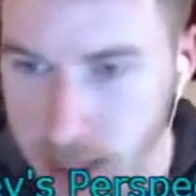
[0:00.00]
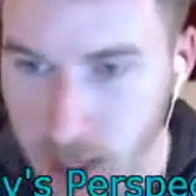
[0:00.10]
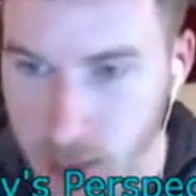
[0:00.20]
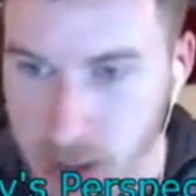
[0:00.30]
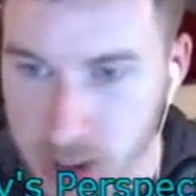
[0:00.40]
and you
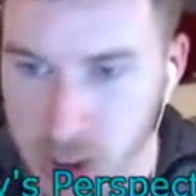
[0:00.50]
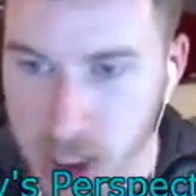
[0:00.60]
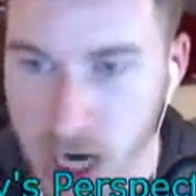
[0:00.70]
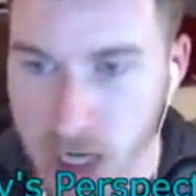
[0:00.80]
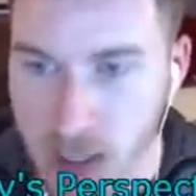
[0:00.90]
got a bunch of
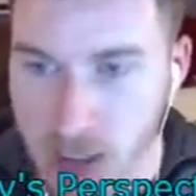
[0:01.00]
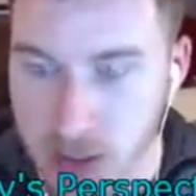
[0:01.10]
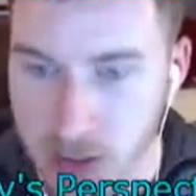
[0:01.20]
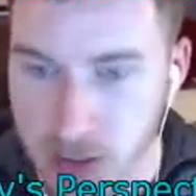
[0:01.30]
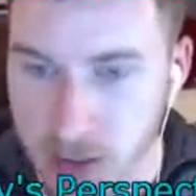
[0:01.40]

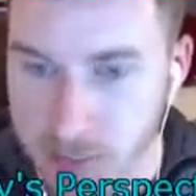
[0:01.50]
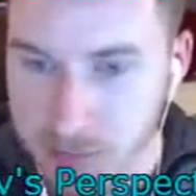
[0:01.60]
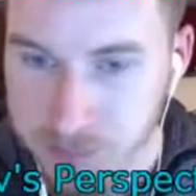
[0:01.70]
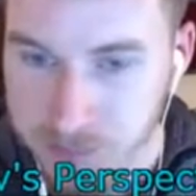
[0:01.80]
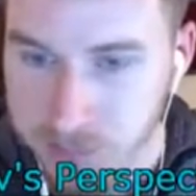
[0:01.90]
shotguns. So
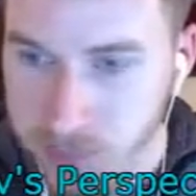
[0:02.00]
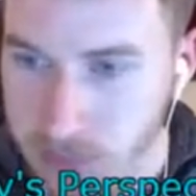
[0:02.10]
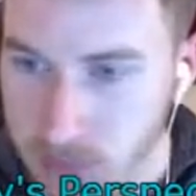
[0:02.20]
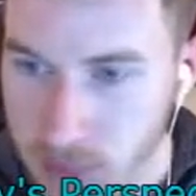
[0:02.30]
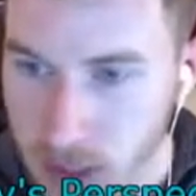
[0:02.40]

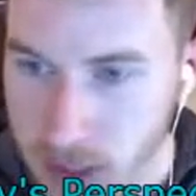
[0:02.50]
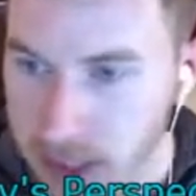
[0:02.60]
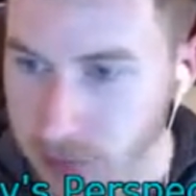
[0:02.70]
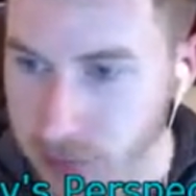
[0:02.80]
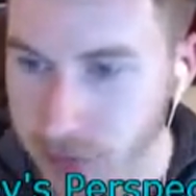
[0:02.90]

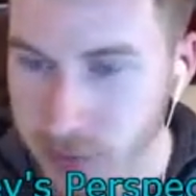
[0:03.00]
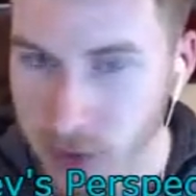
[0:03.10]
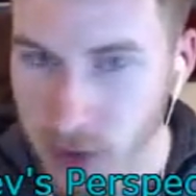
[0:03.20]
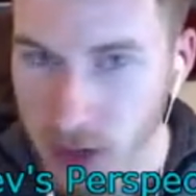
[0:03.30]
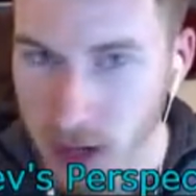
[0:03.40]
definitely
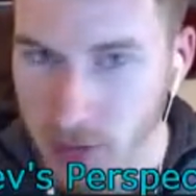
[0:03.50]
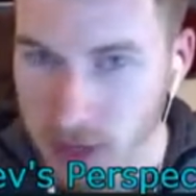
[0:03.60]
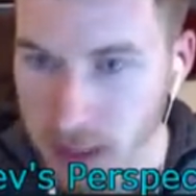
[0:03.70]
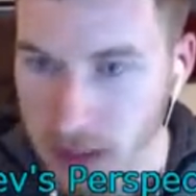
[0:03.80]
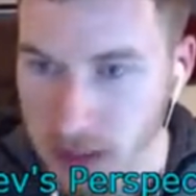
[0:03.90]
feel
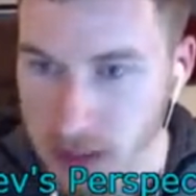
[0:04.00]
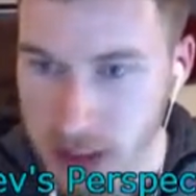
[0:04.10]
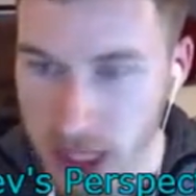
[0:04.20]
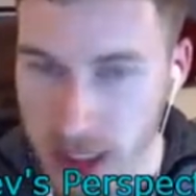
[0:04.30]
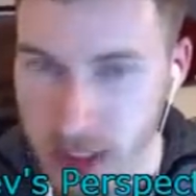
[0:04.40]
confident against
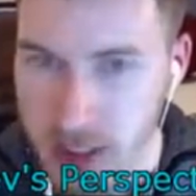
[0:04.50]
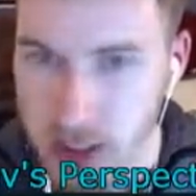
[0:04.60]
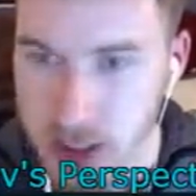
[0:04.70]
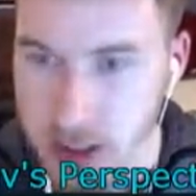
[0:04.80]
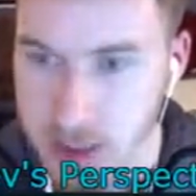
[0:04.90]
these
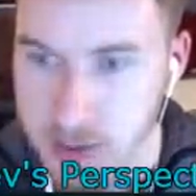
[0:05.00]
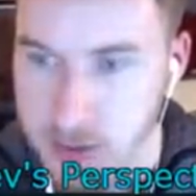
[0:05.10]
shotgunners